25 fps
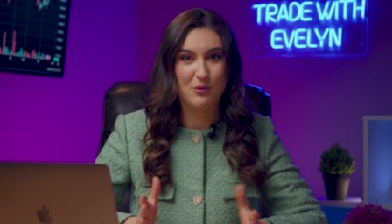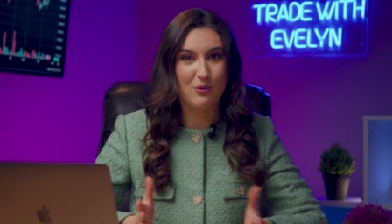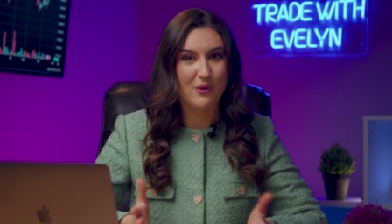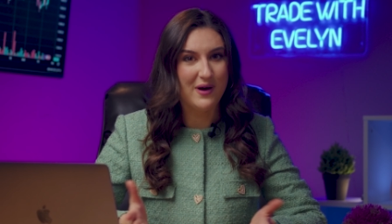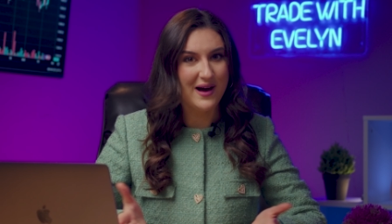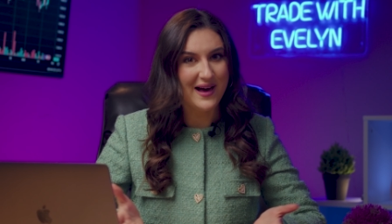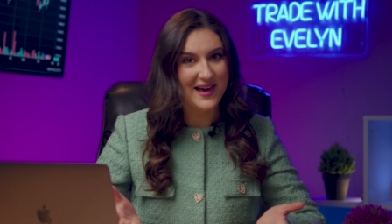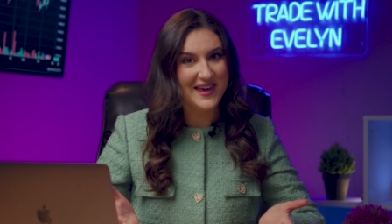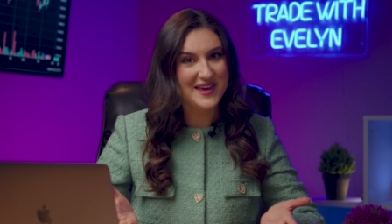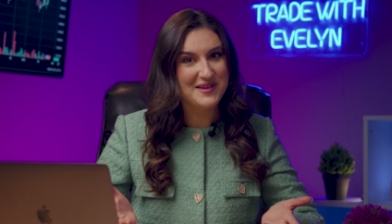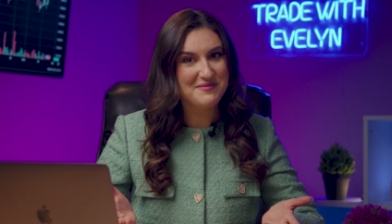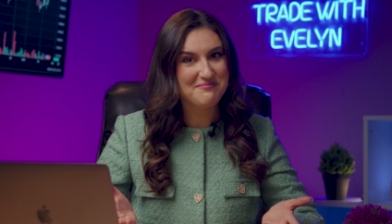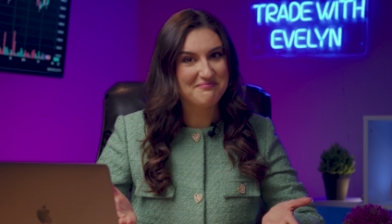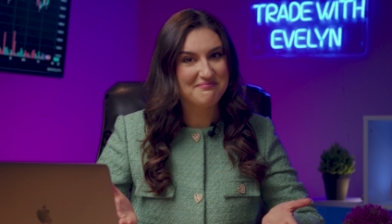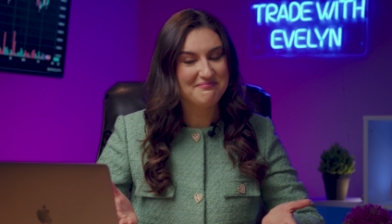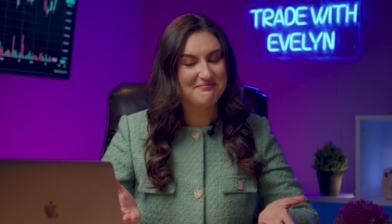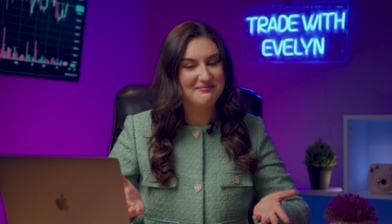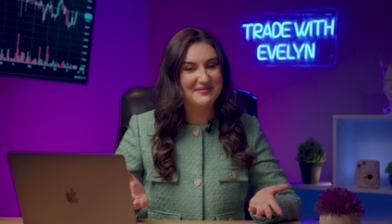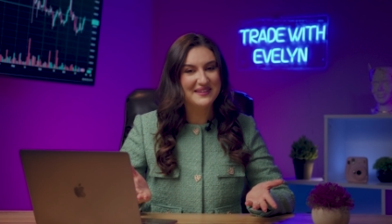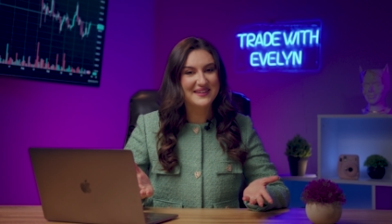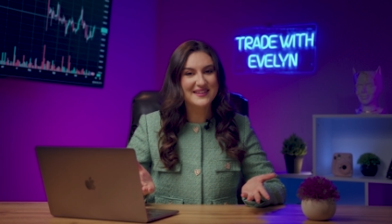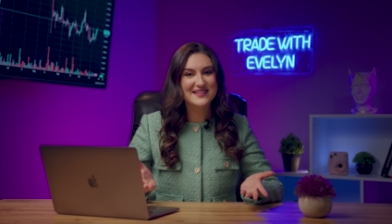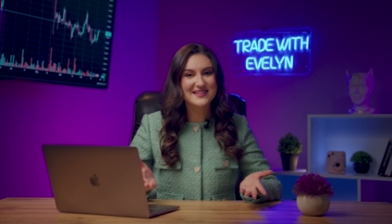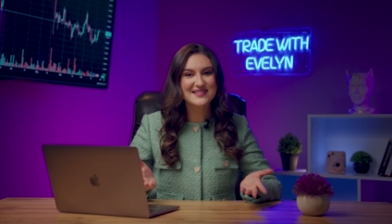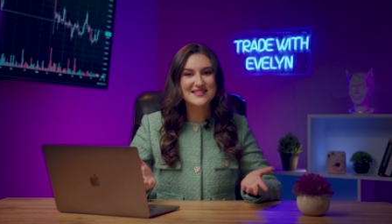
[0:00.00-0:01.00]
Why?
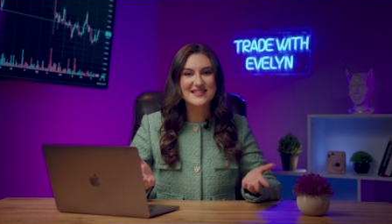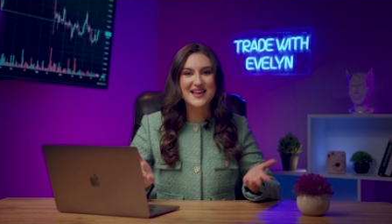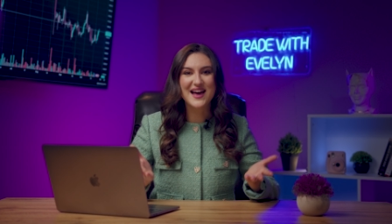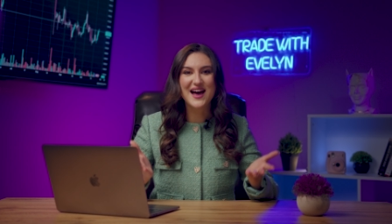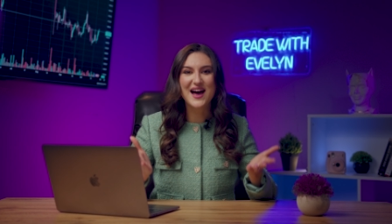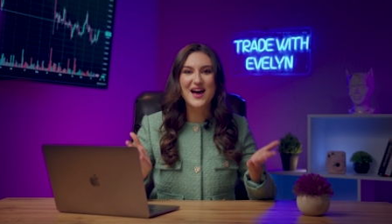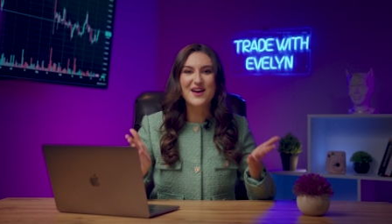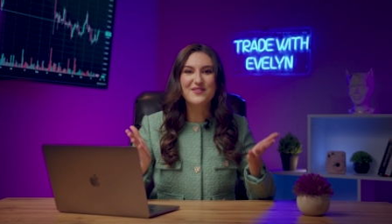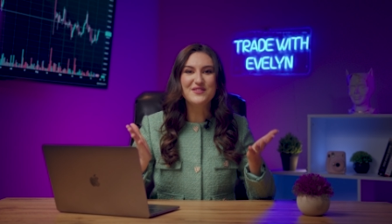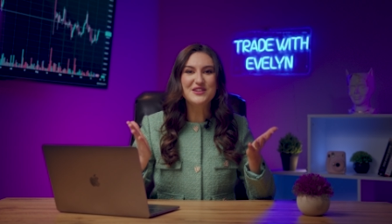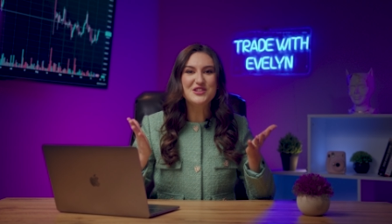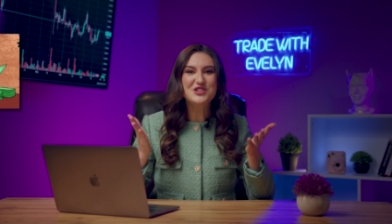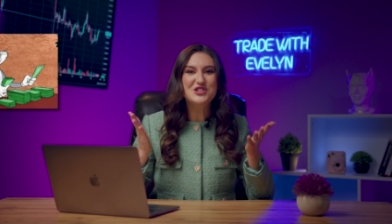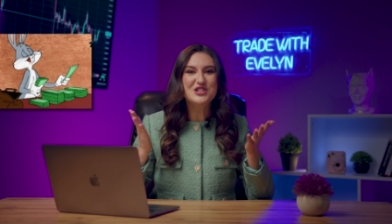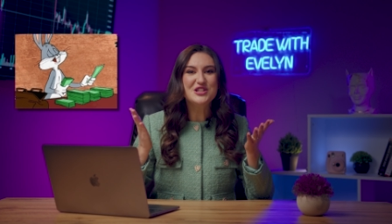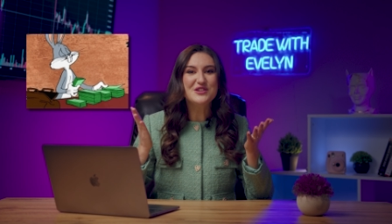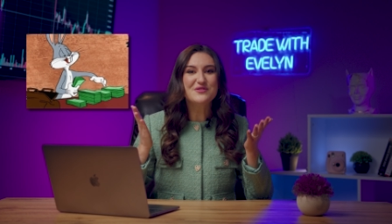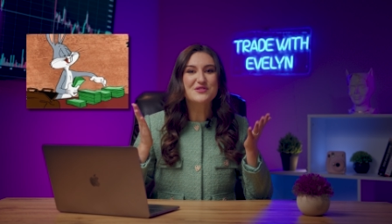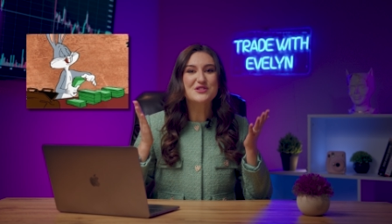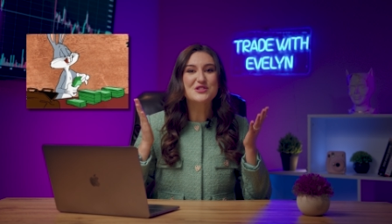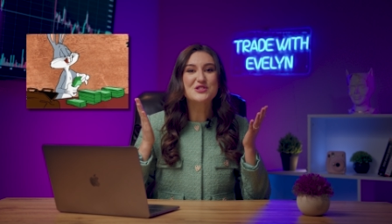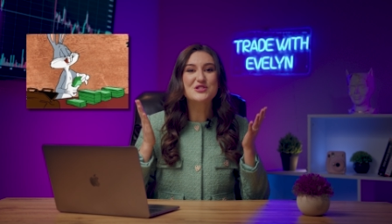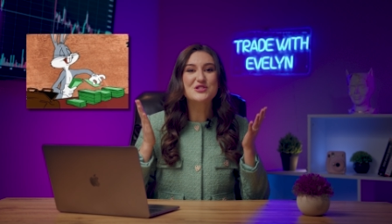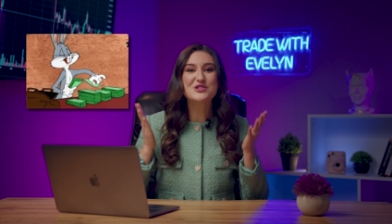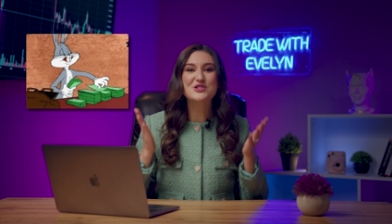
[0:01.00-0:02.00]
Because I've
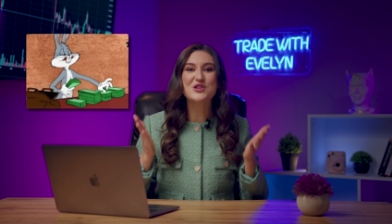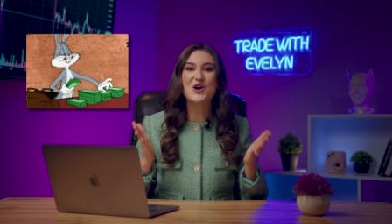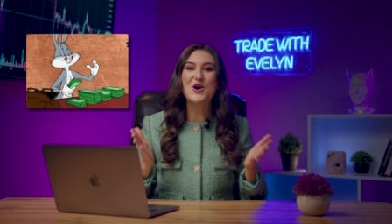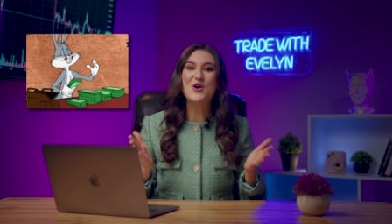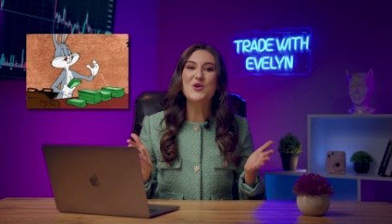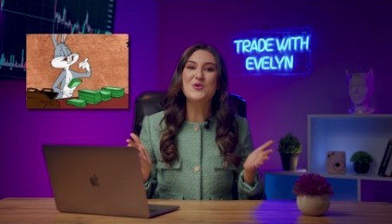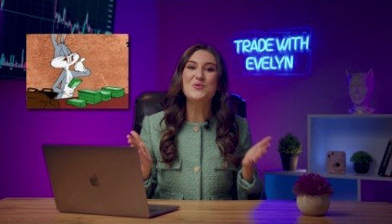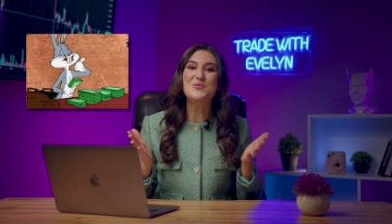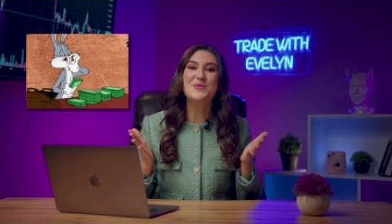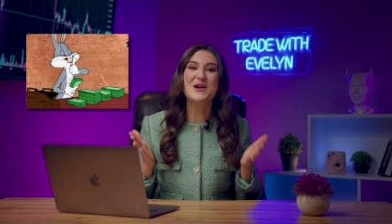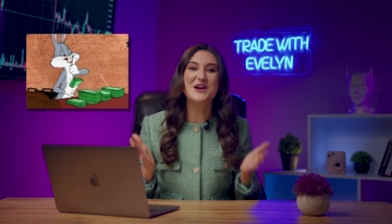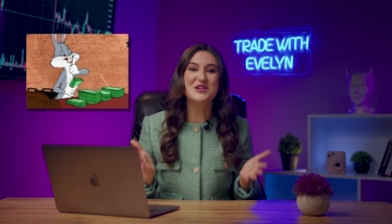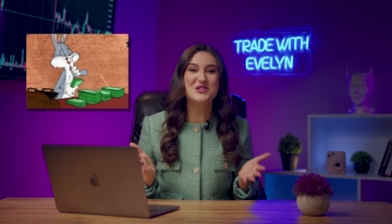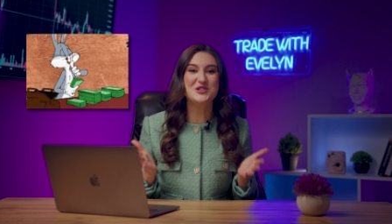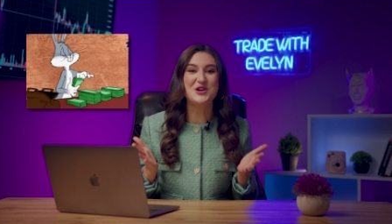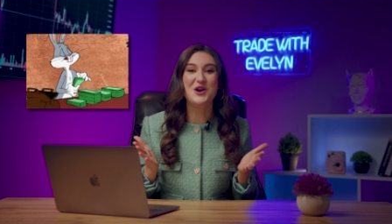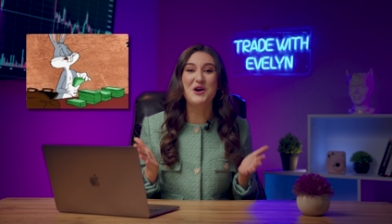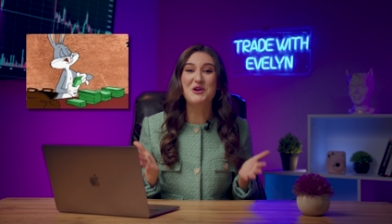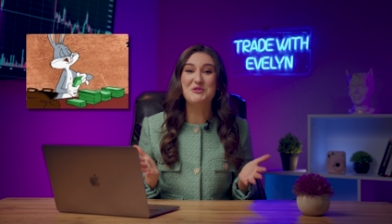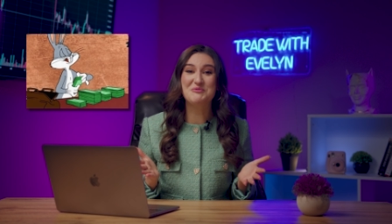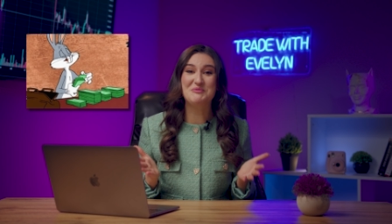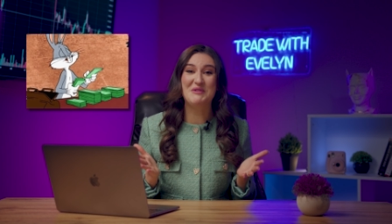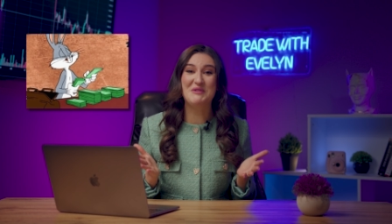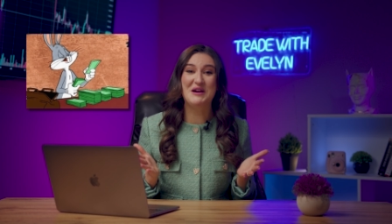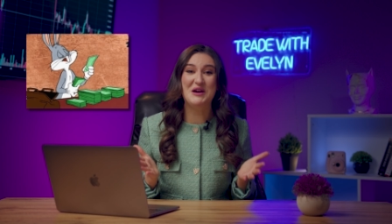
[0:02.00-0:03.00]
achieved so much
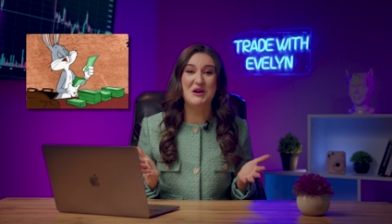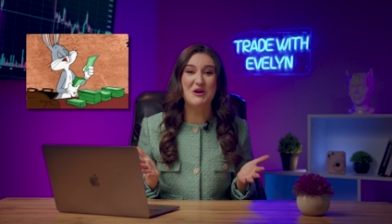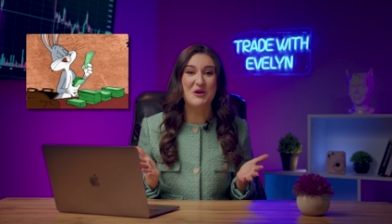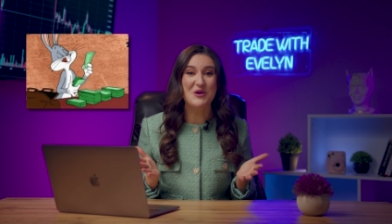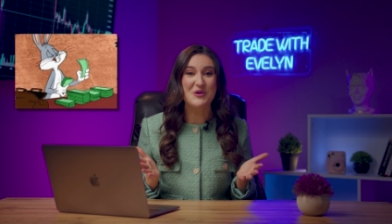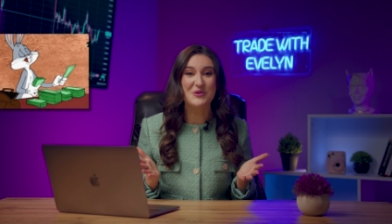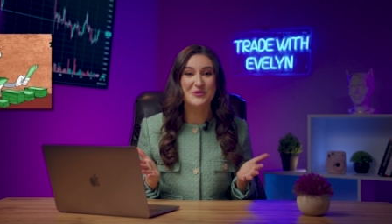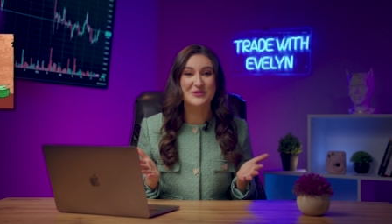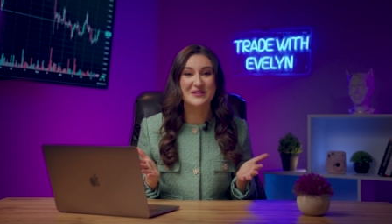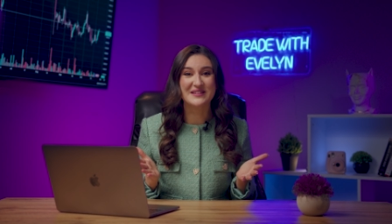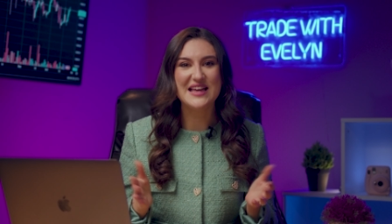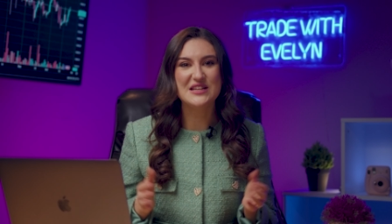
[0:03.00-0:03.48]
on my own.